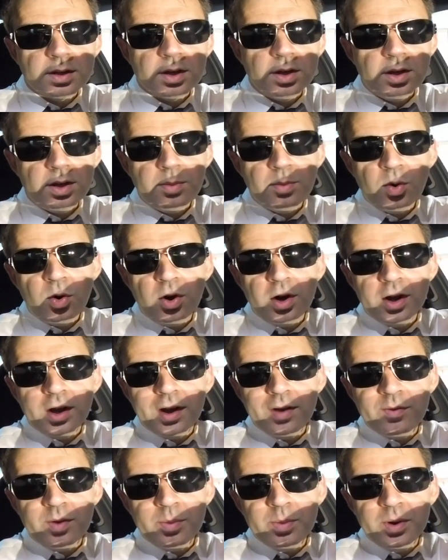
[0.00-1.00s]
Good morning,
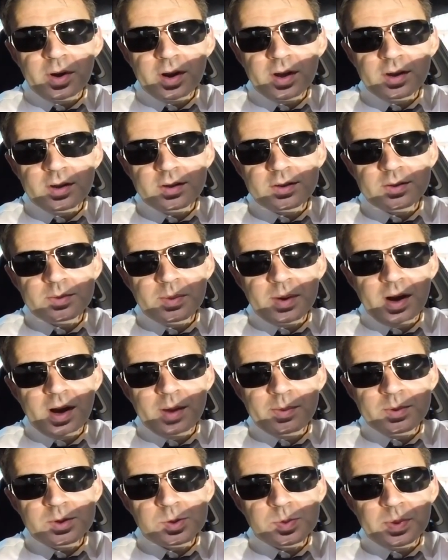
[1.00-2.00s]
everybody. My
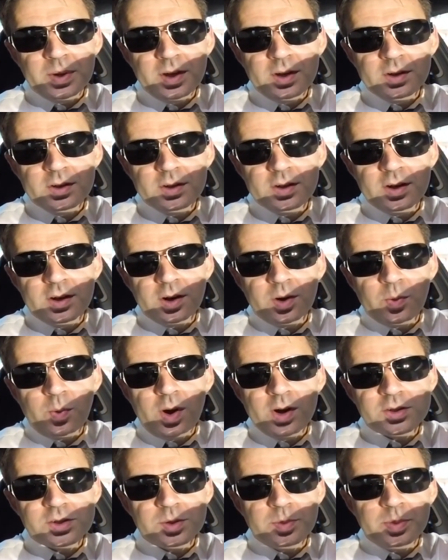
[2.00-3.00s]
name is Pete, and you're
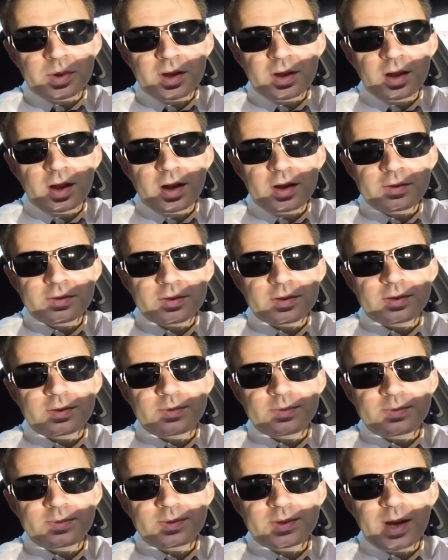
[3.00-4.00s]
watching P Life.
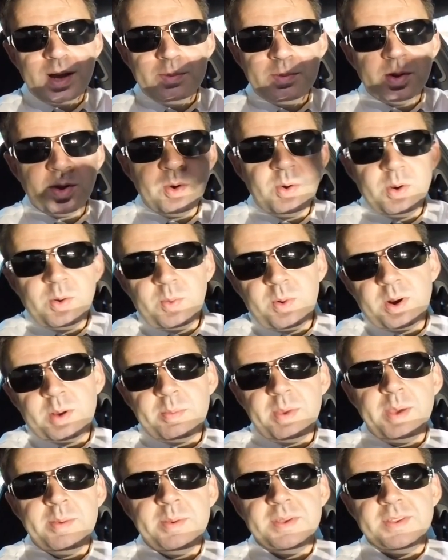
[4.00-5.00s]
Time to go to work,
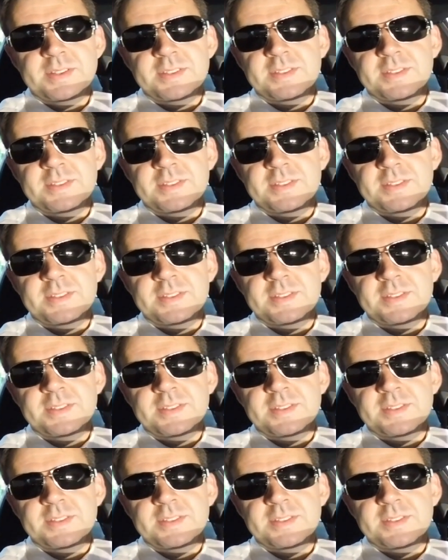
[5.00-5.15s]
baby.